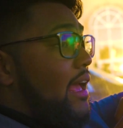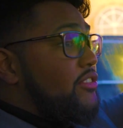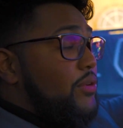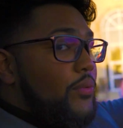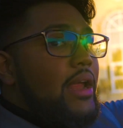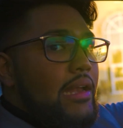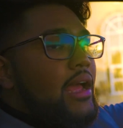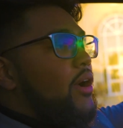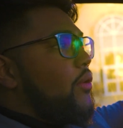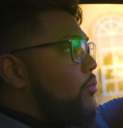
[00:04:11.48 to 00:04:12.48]
Actually right
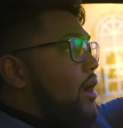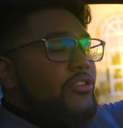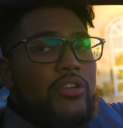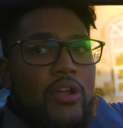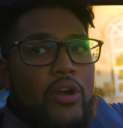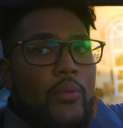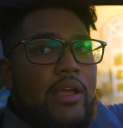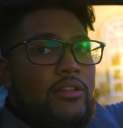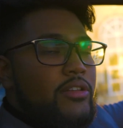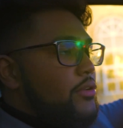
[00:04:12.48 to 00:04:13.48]
now, we're actually on our
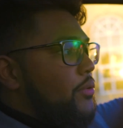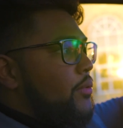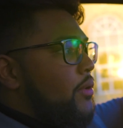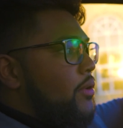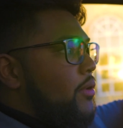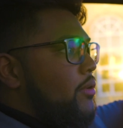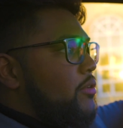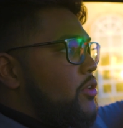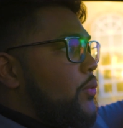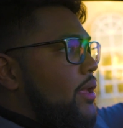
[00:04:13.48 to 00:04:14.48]
way
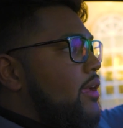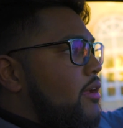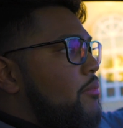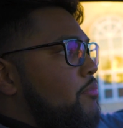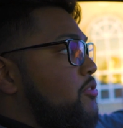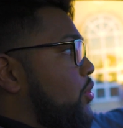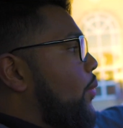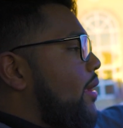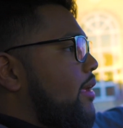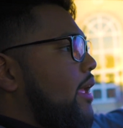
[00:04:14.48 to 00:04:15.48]
to doing a
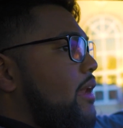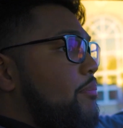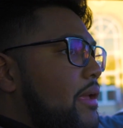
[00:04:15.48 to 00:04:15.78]
showing in